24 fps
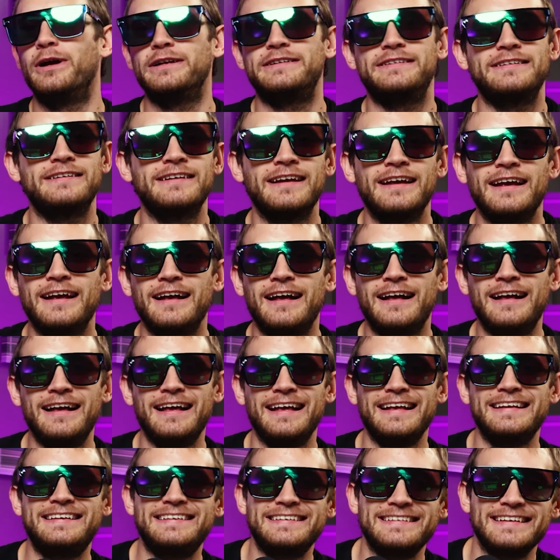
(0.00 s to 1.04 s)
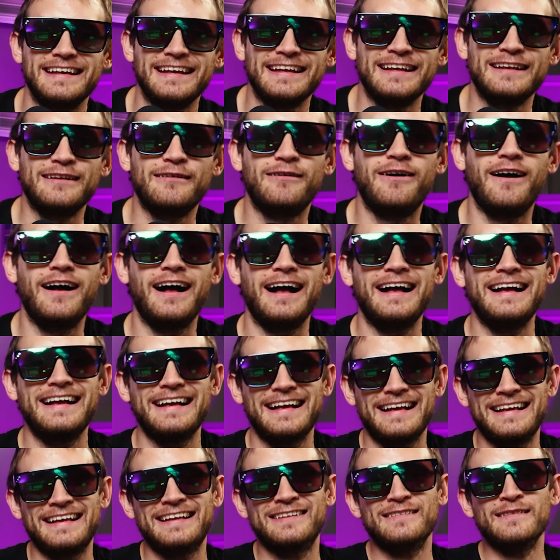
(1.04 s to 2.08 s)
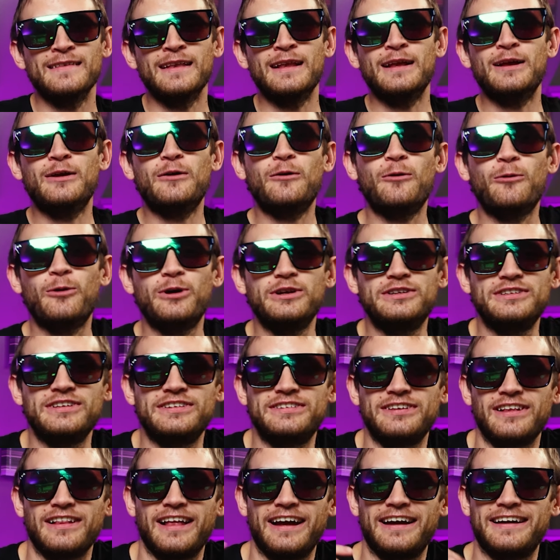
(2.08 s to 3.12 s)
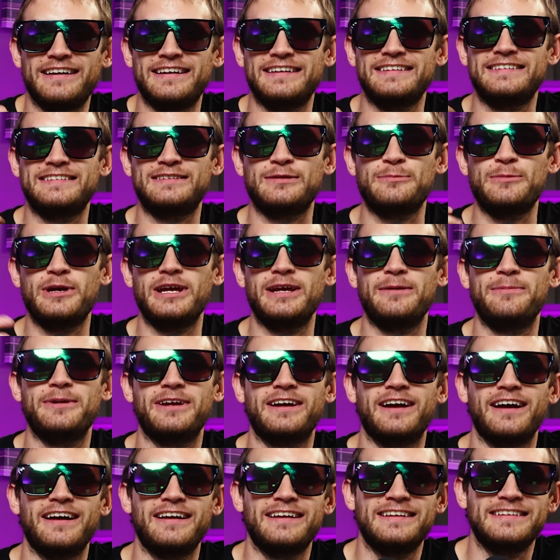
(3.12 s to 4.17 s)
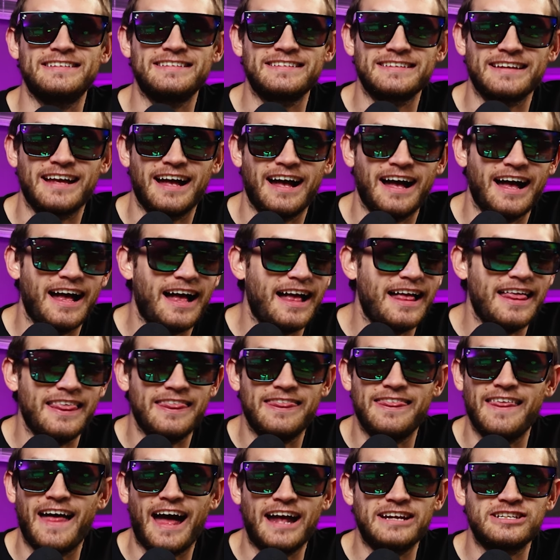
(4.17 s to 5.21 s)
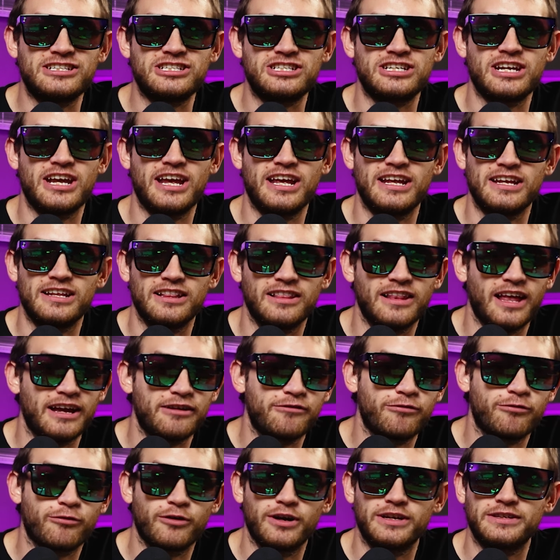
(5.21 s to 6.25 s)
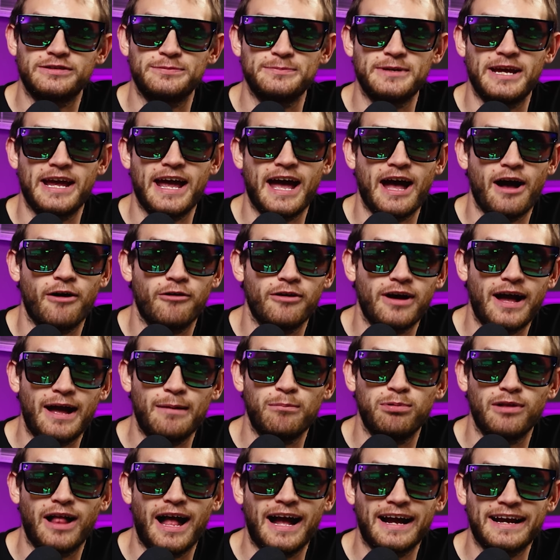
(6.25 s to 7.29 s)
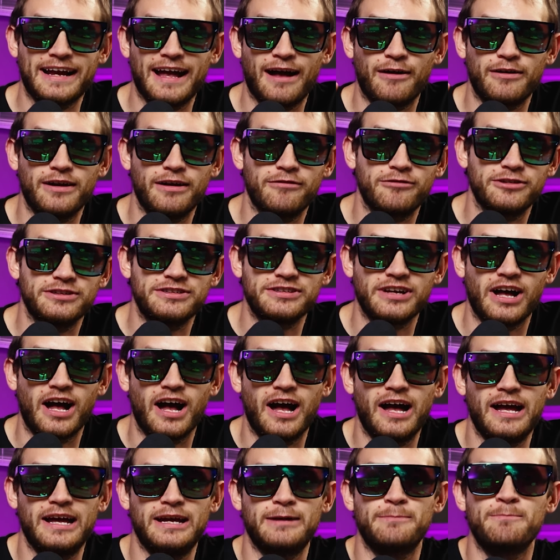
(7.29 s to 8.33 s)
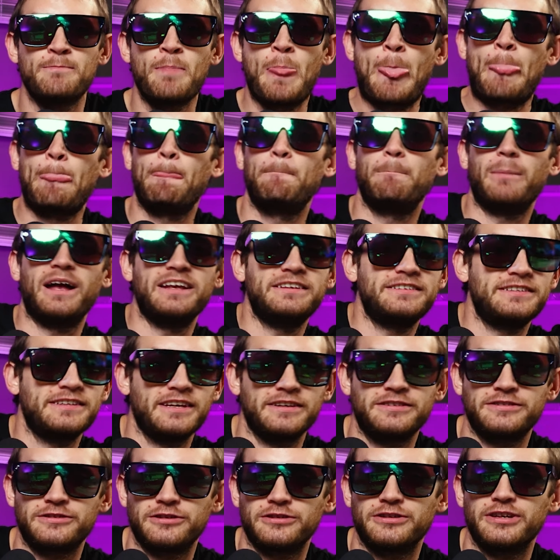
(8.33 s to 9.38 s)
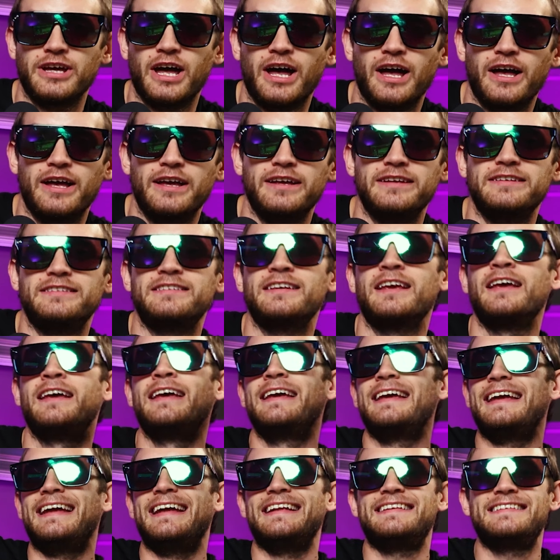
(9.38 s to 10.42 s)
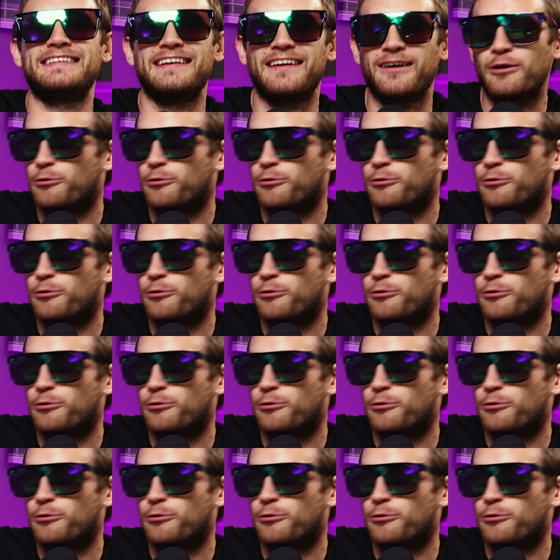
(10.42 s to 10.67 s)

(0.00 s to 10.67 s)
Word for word: which is which is hilarious to me because uh, that shit like freaks me out. I black out every time. My sister does. It's a